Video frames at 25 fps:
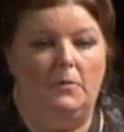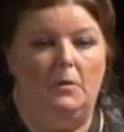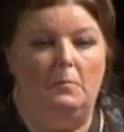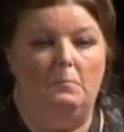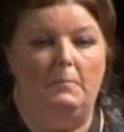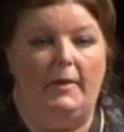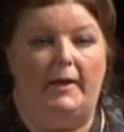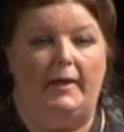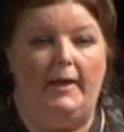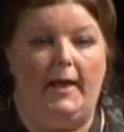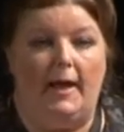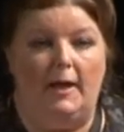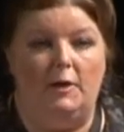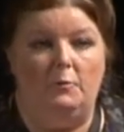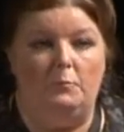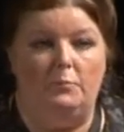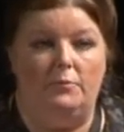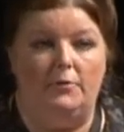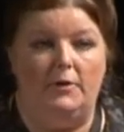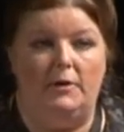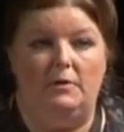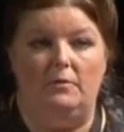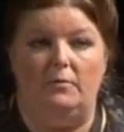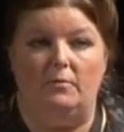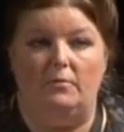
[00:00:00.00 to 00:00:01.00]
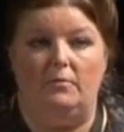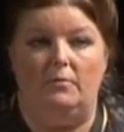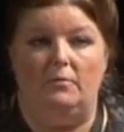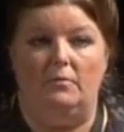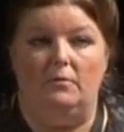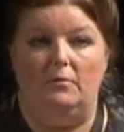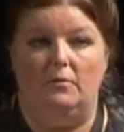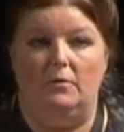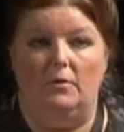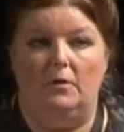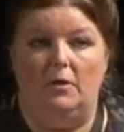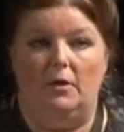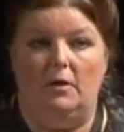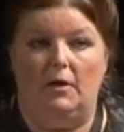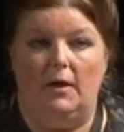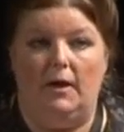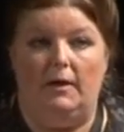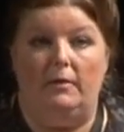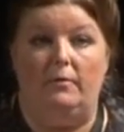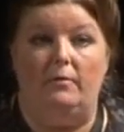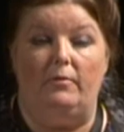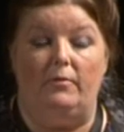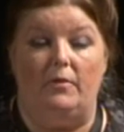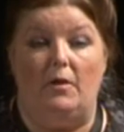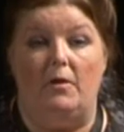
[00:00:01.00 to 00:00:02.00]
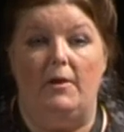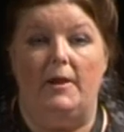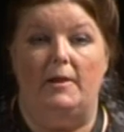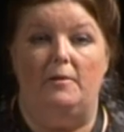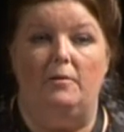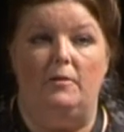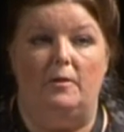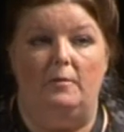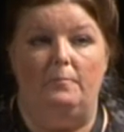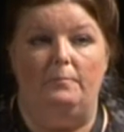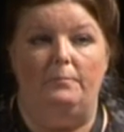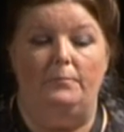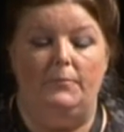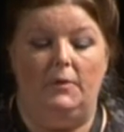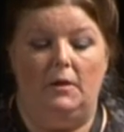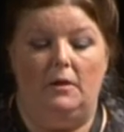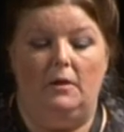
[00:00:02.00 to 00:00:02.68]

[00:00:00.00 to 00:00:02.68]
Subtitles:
make handprints and sign them,